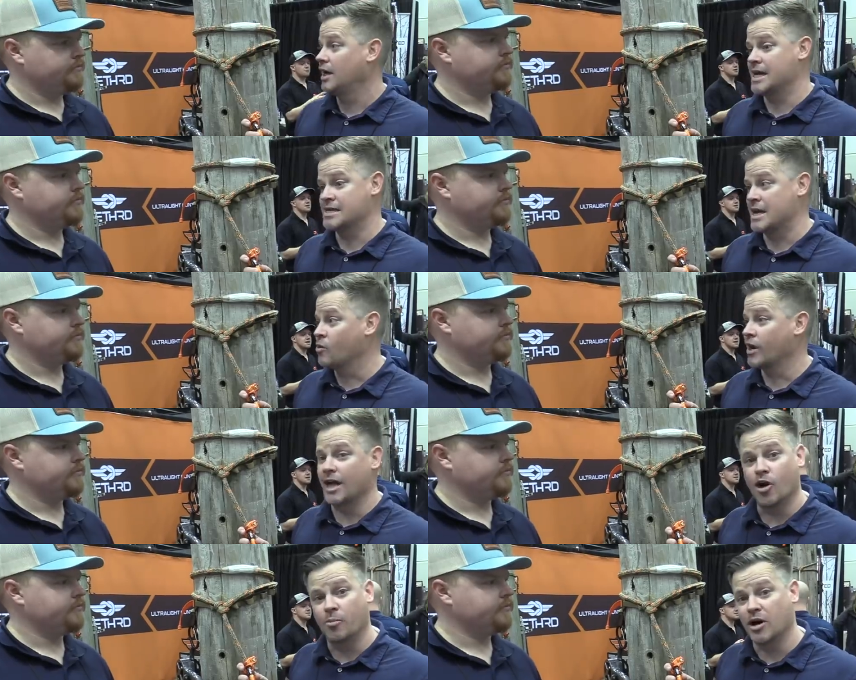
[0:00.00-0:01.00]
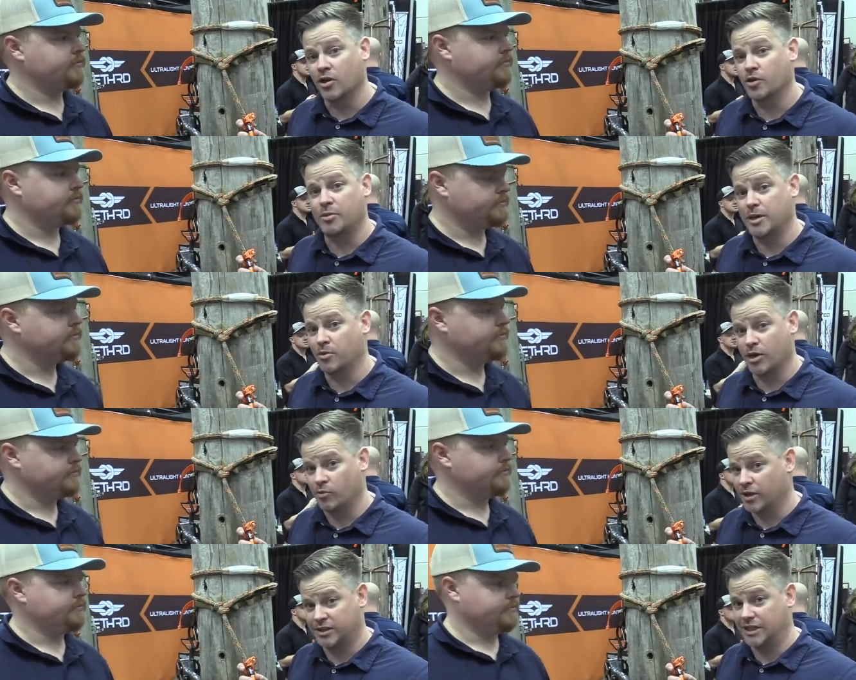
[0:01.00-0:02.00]
Speaker 1: and they want to help other people. They
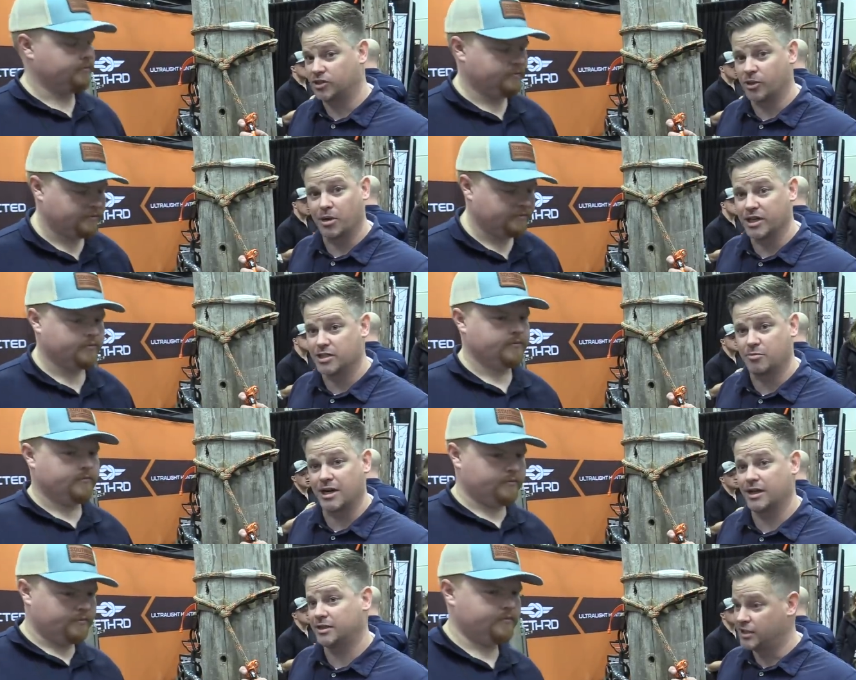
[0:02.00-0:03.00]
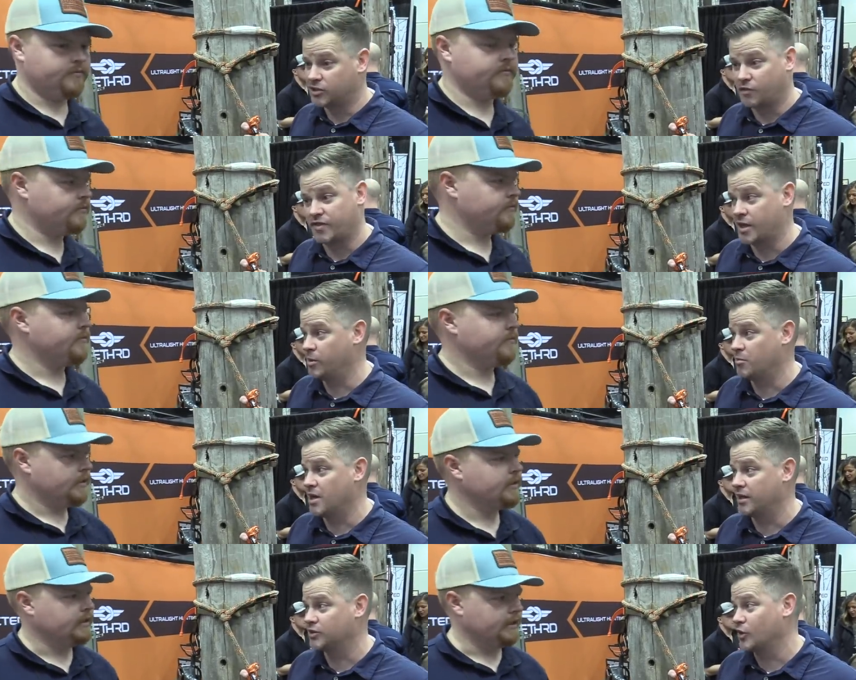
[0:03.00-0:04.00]
want to teach their buddies about it, teach their family
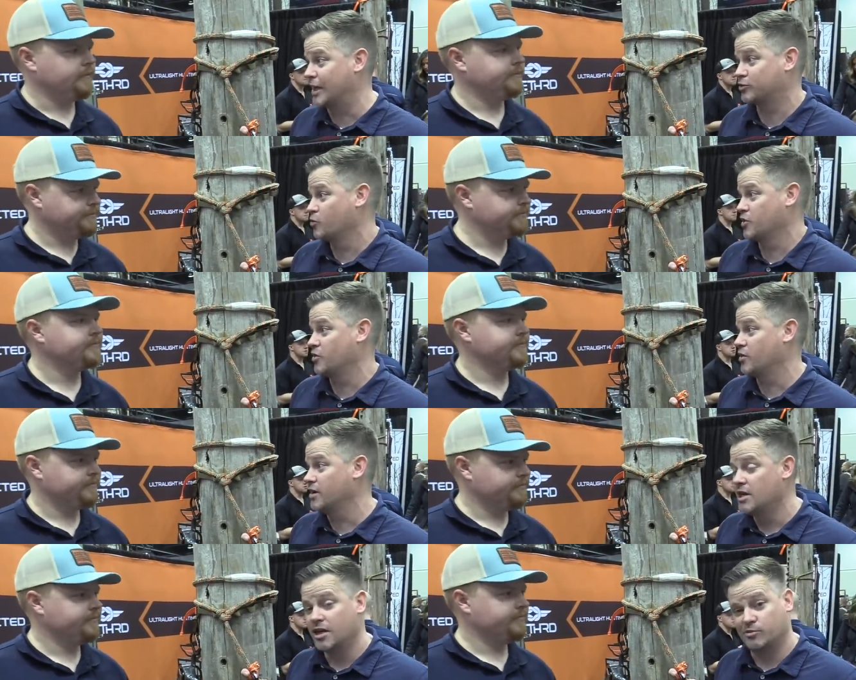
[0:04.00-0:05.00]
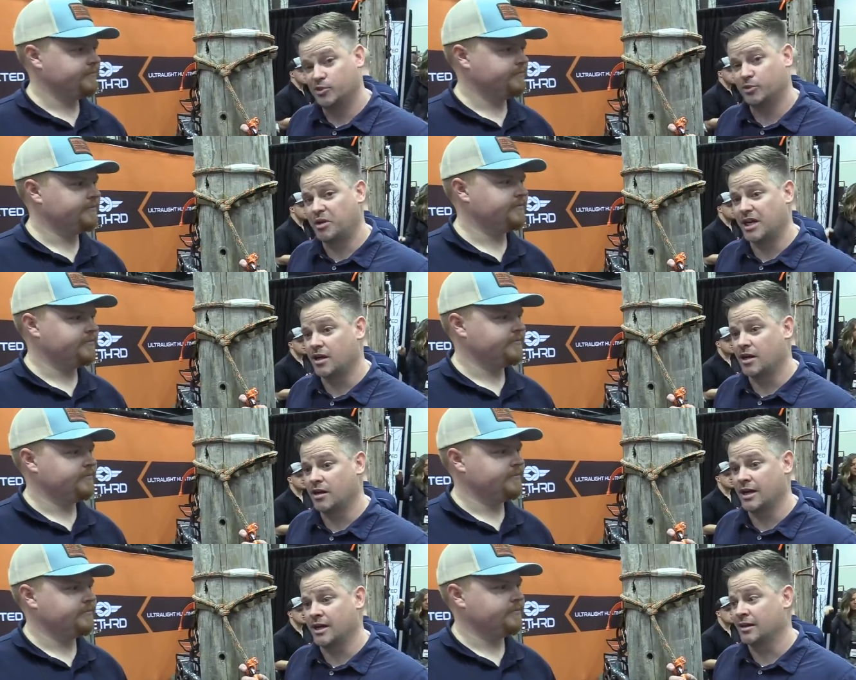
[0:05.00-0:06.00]
about it. So that's what we're doing. We'll just be at a
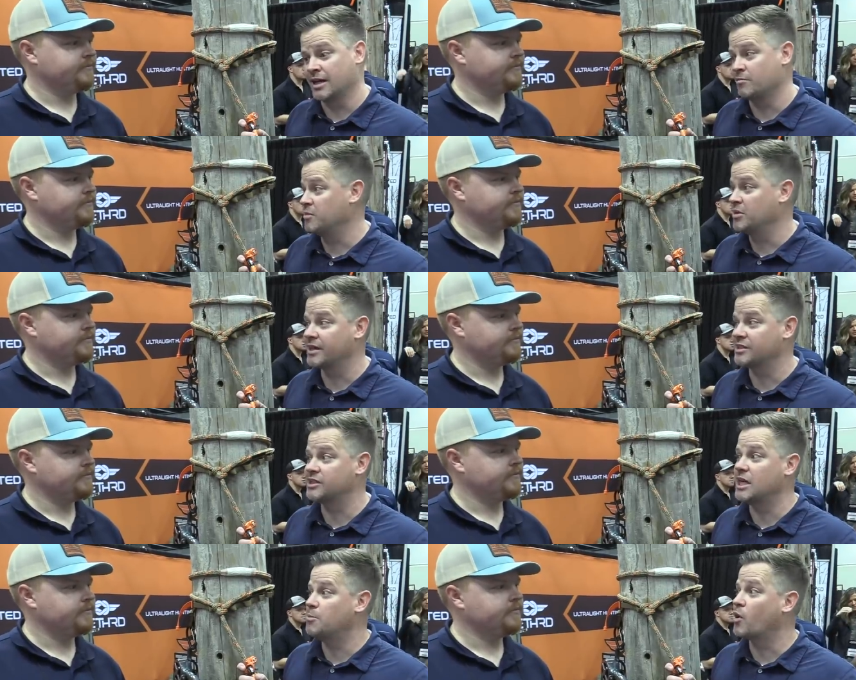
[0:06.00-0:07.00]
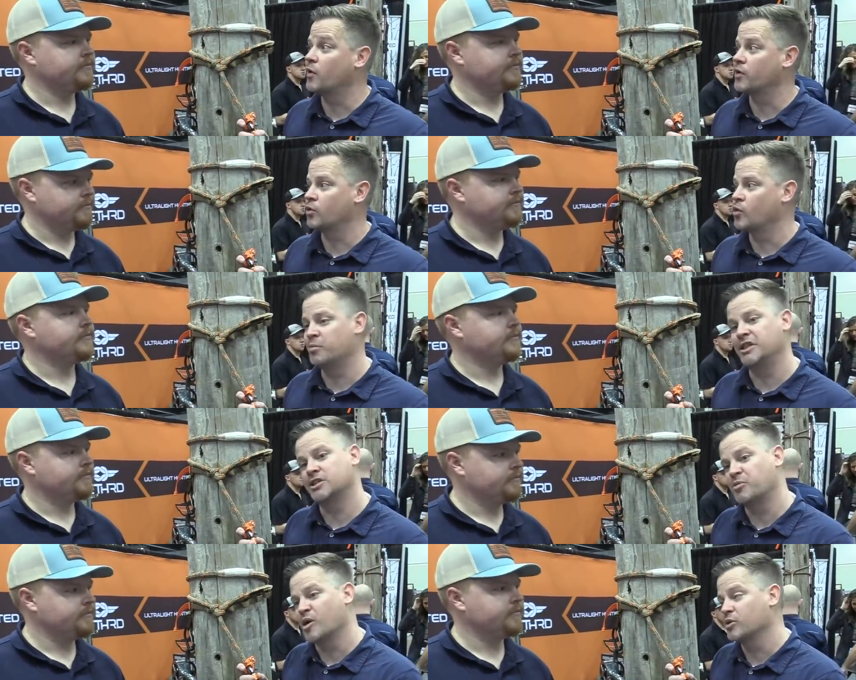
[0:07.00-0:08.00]
at like maybe like a city park or a piece
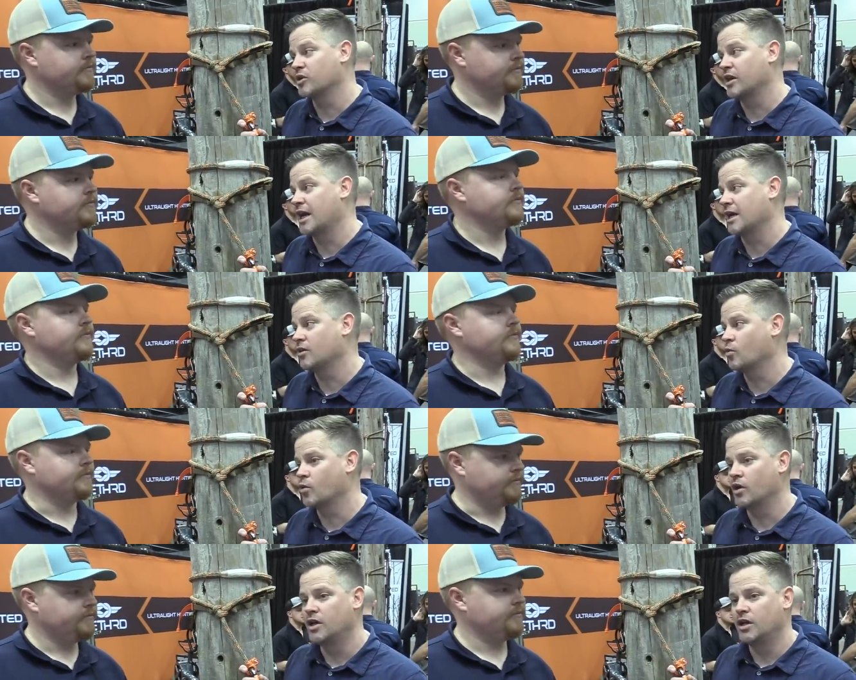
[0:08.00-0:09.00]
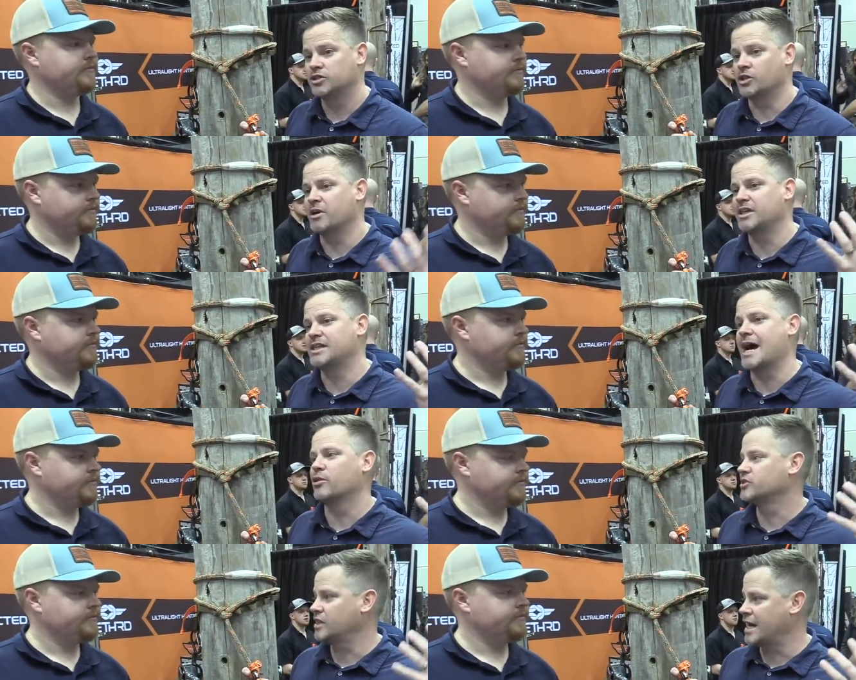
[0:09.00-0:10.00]
of public land or mm-hmm. somebody's
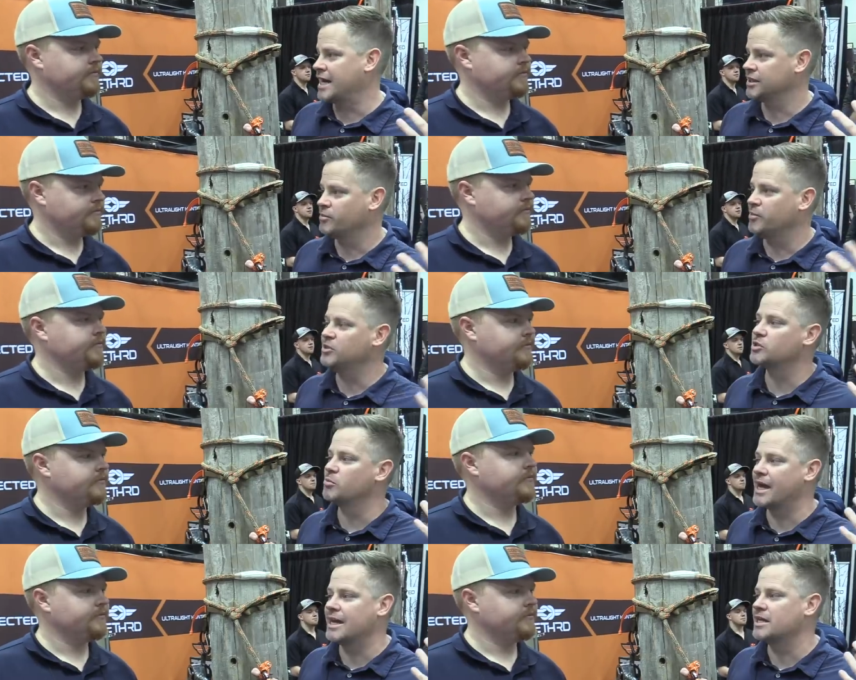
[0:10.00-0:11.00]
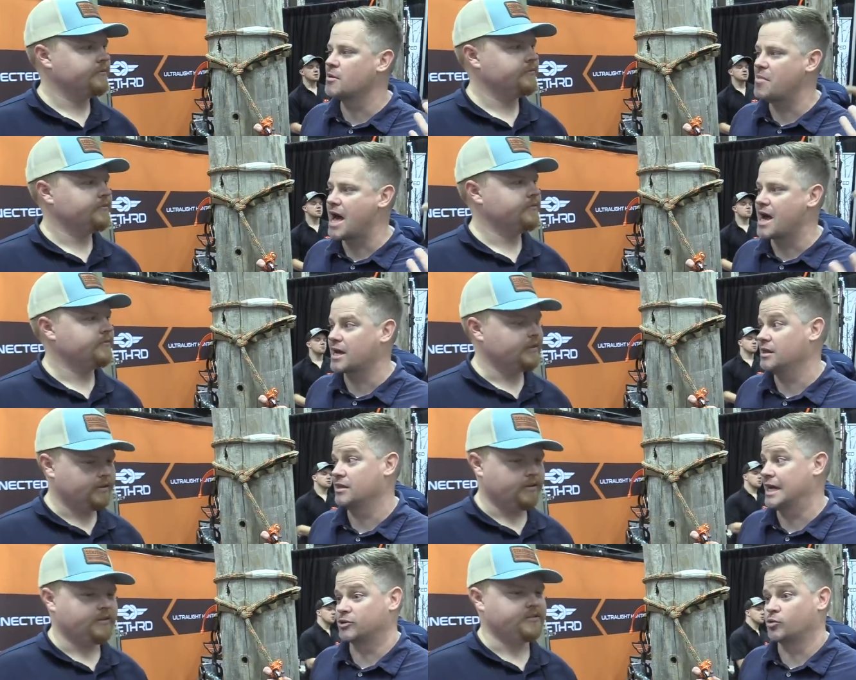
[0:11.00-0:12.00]
house that has maybe some land in the back, and
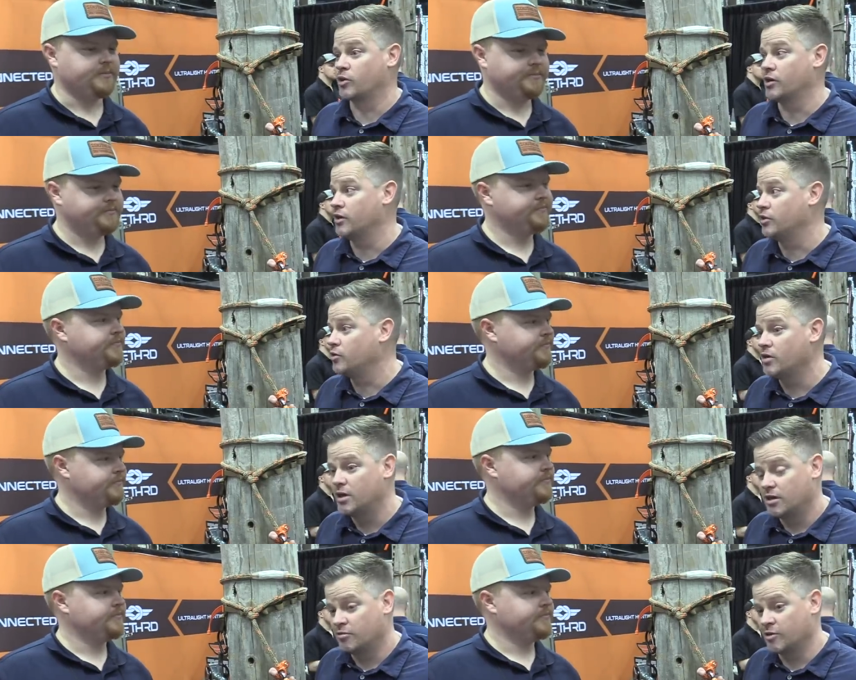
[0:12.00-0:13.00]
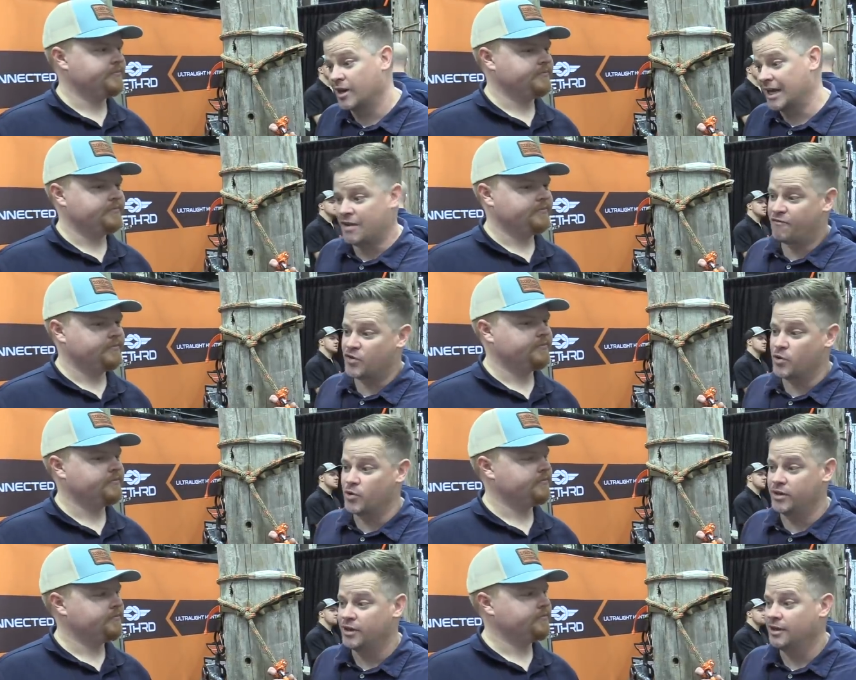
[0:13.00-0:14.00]
that's what we're gonna do. We're going to eat
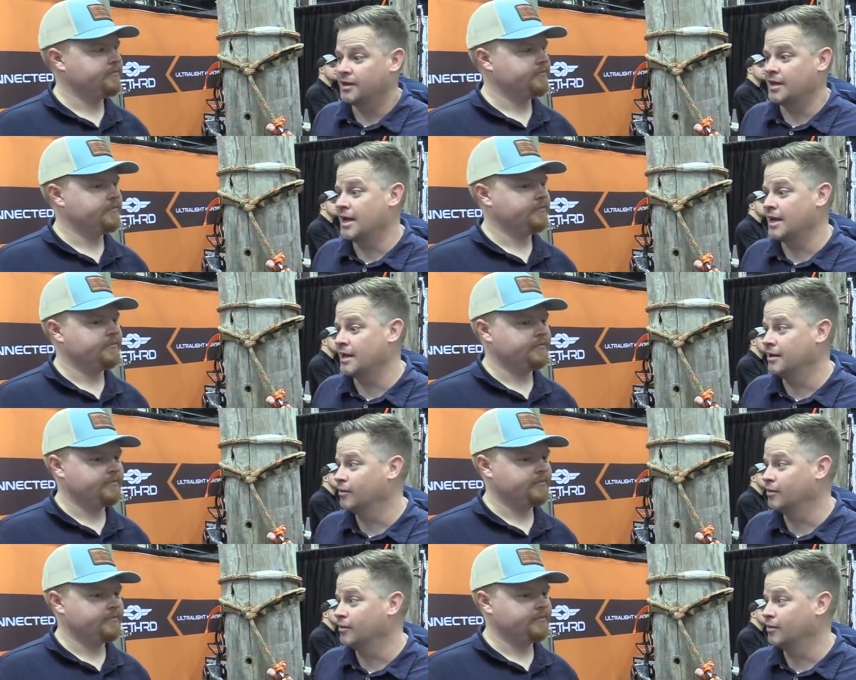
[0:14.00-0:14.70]
food and